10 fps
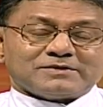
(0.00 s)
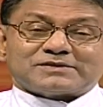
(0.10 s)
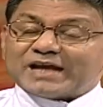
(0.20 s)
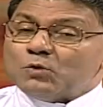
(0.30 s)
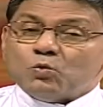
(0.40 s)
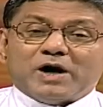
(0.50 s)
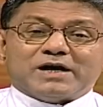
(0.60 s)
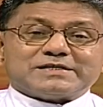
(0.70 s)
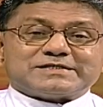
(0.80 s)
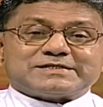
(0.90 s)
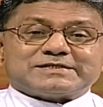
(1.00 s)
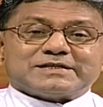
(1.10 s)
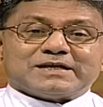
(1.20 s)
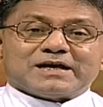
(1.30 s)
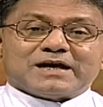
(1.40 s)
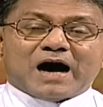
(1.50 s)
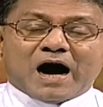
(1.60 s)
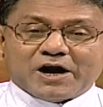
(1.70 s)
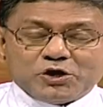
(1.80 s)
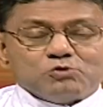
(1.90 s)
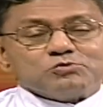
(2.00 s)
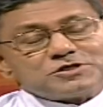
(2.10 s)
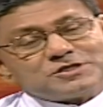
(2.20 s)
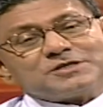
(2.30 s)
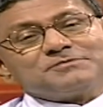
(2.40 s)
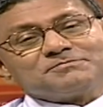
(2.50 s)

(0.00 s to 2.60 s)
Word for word: Three words are used: